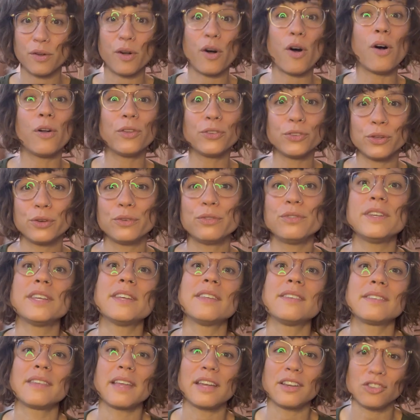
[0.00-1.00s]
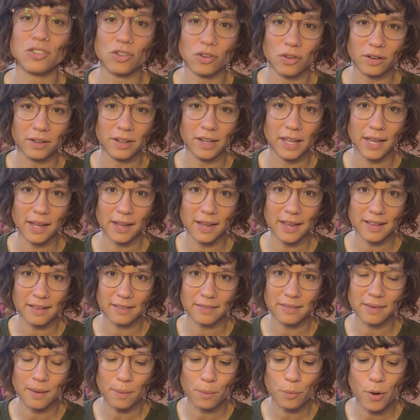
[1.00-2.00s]
also feels like journaling
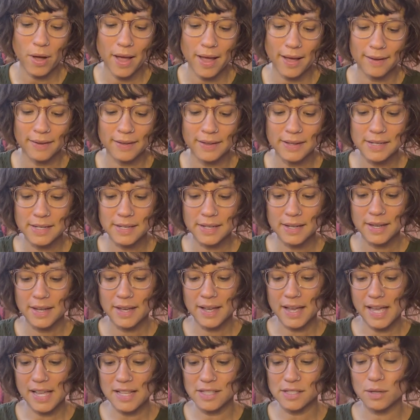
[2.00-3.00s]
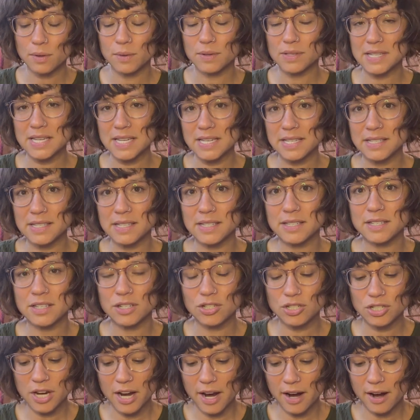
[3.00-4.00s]
in some way. And so it's easy to
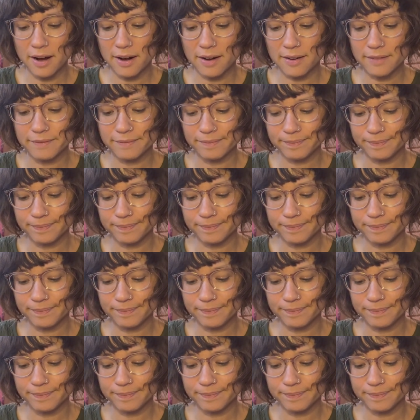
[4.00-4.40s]
share